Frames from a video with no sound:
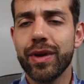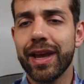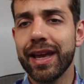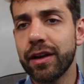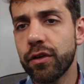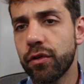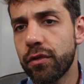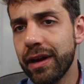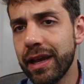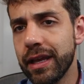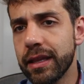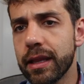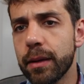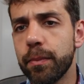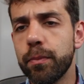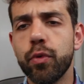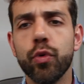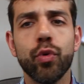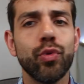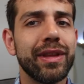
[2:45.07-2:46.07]
You can create
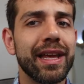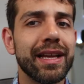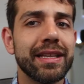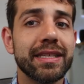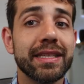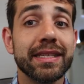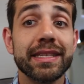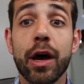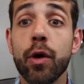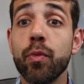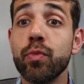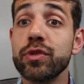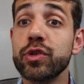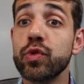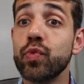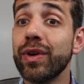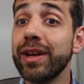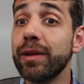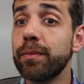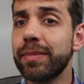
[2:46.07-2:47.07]
a pool that is
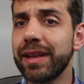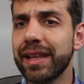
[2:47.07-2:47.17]
almost one